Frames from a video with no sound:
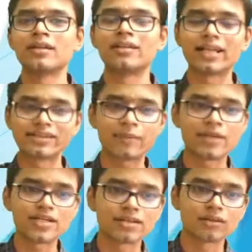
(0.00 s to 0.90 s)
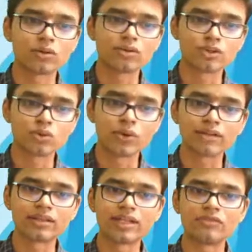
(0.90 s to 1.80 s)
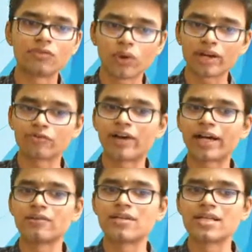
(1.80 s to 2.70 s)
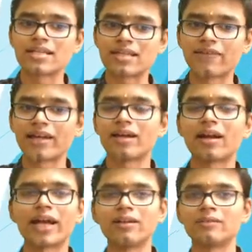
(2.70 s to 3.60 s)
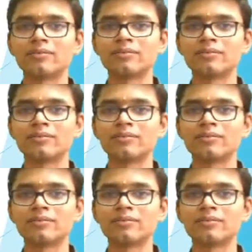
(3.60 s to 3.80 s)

The examples include 2 and 3, 4 and 5, 7 and 9.